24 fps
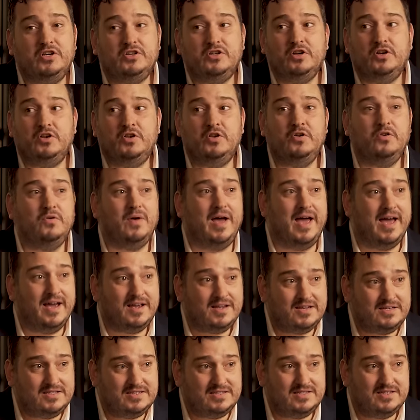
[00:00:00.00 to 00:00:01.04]
should do
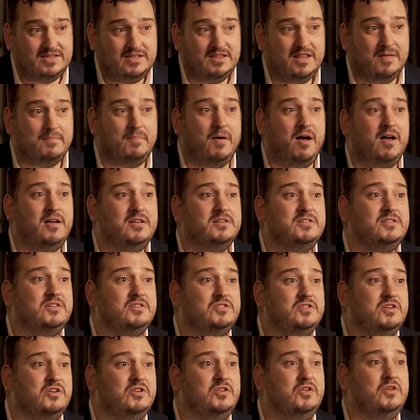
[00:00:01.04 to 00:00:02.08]
X, the boss
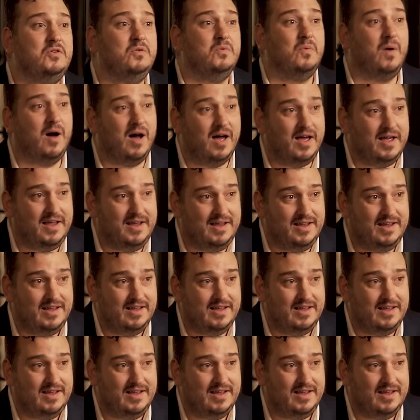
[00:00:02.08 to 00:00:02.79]
should do Y,